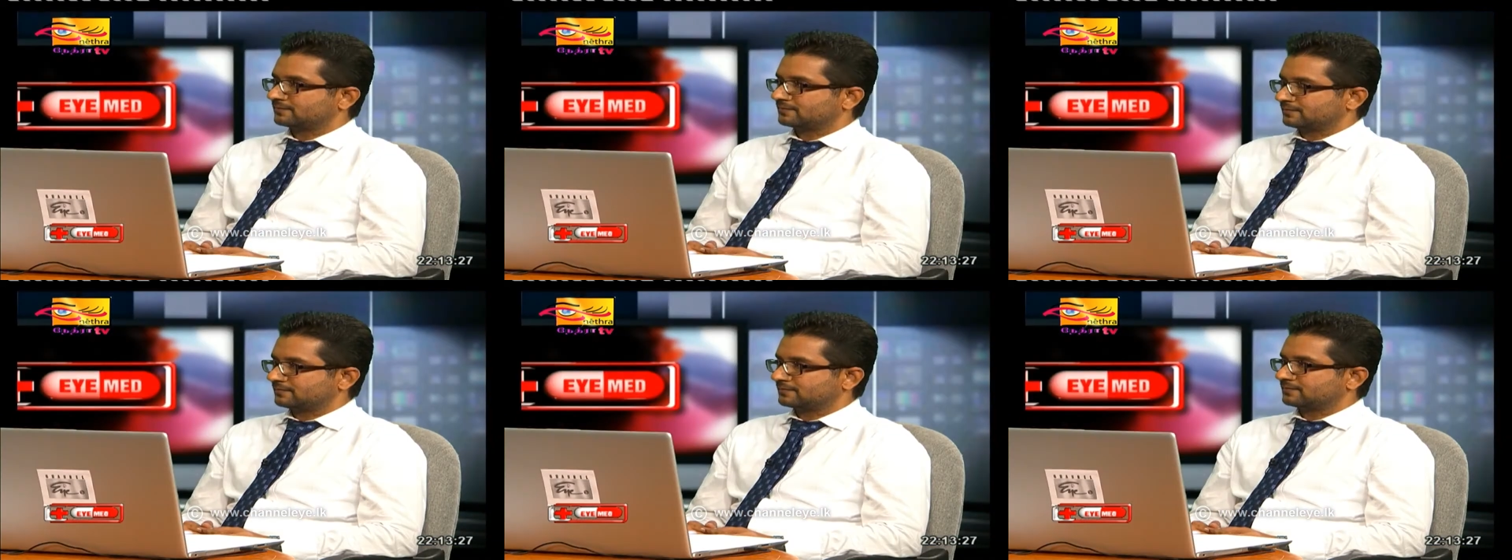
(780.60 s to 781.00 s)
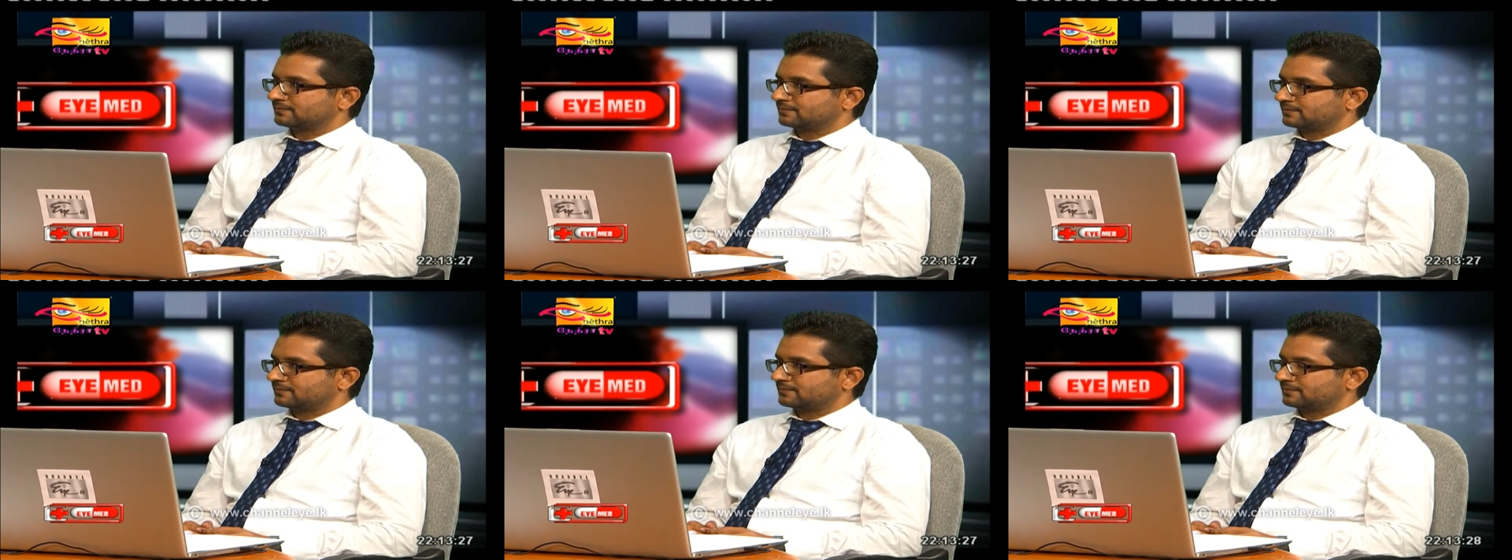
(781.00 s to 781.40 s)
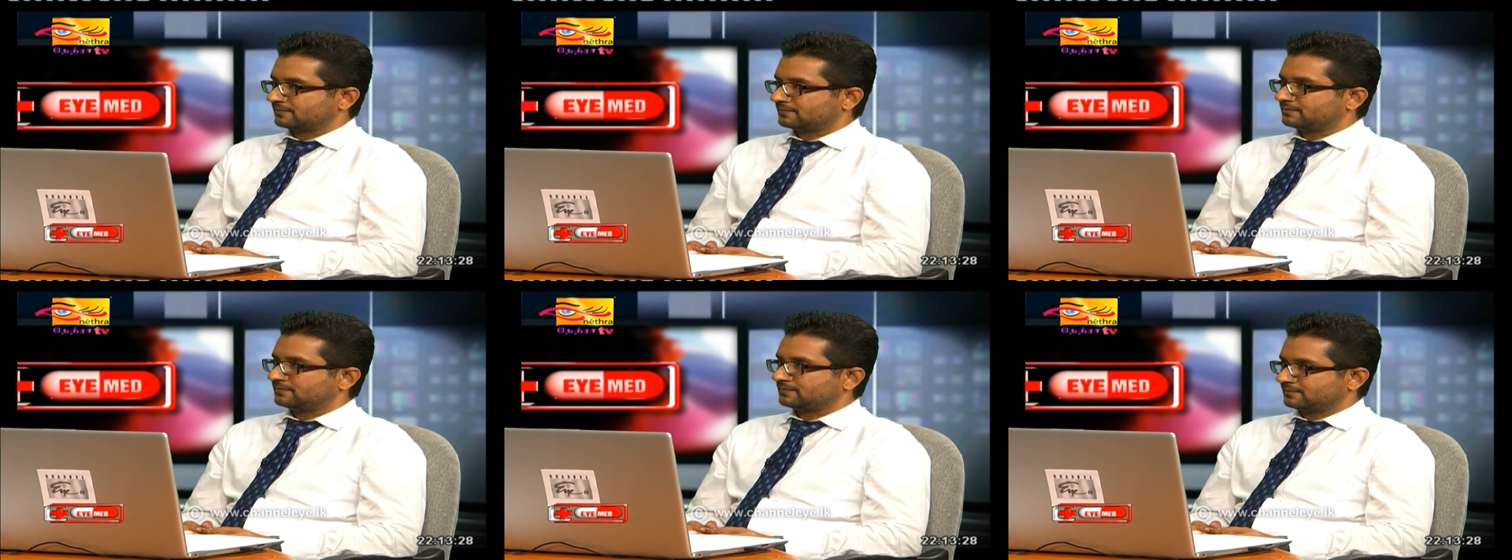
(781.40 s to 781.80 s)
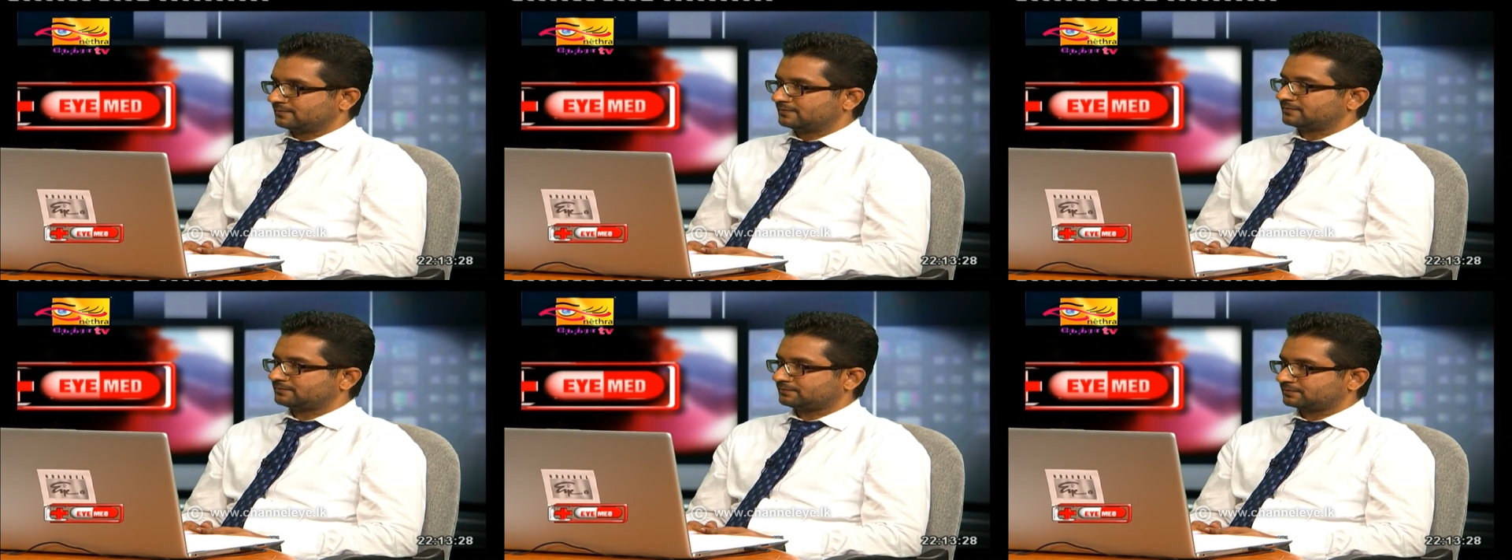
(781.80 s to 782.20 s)
in a human? How do we
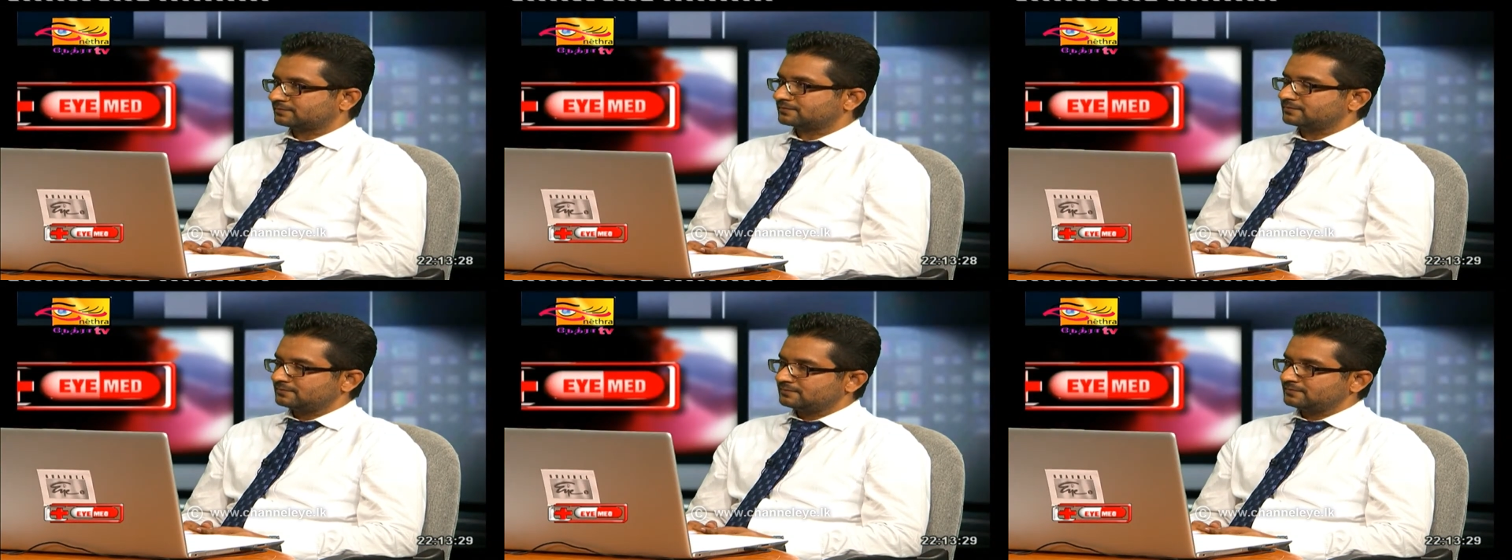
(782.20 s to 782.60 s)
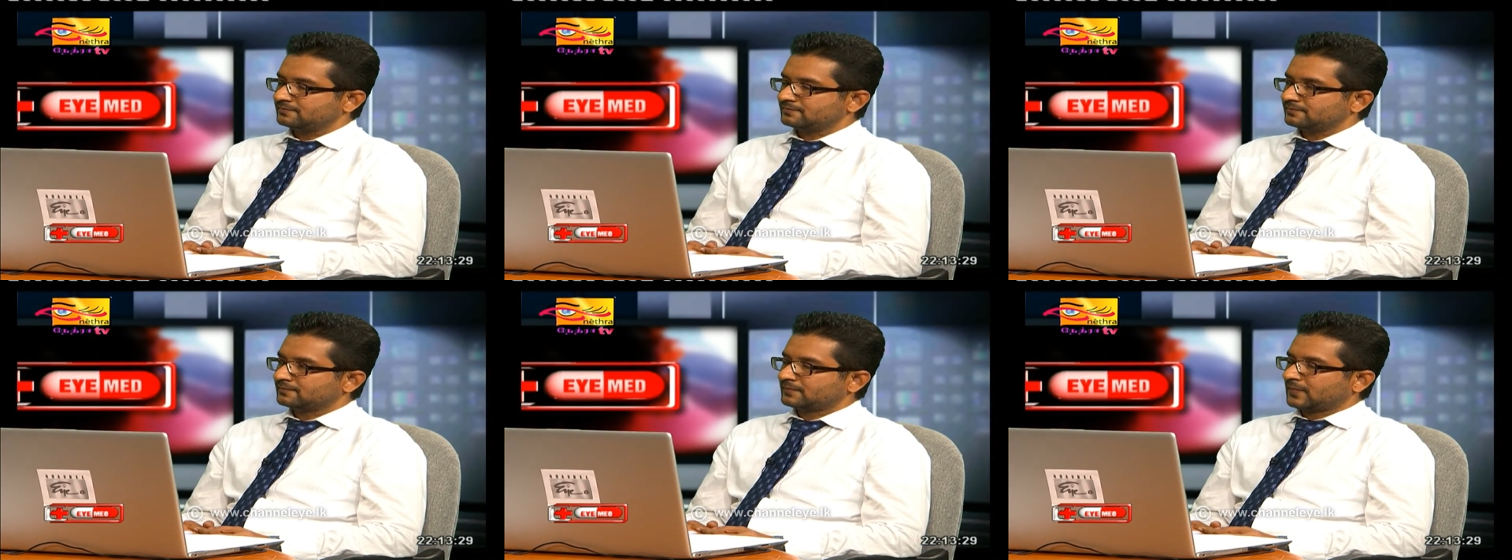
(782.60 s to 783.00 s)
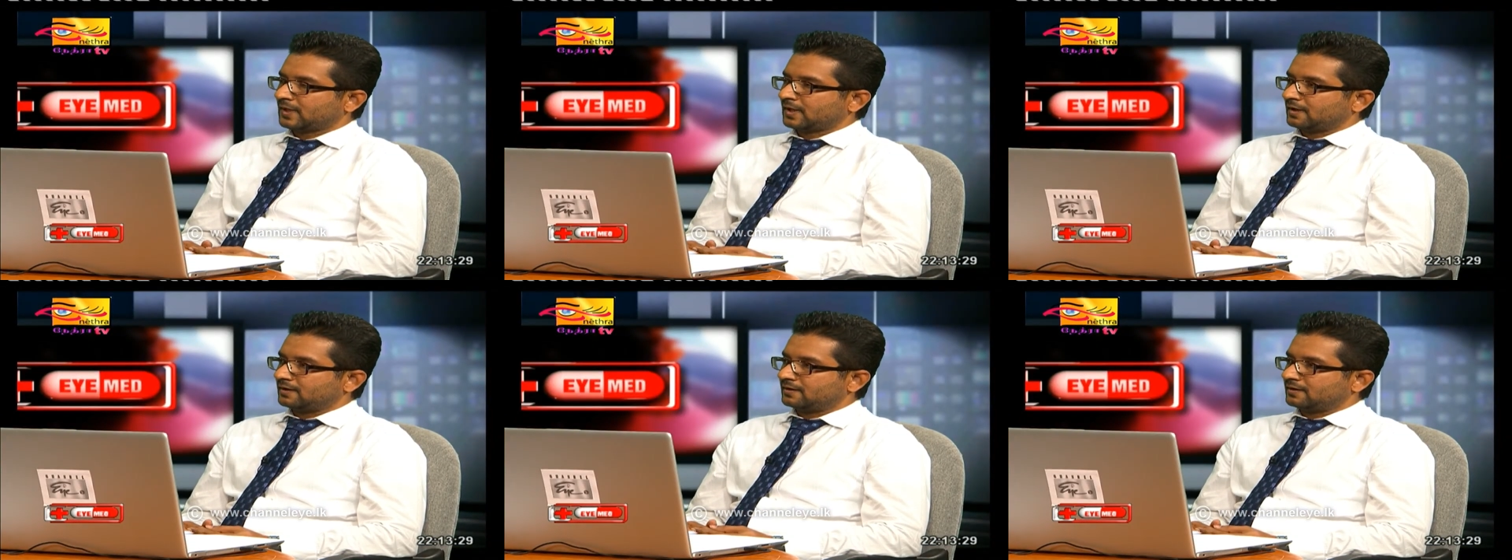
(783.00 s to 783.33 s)
identify that type of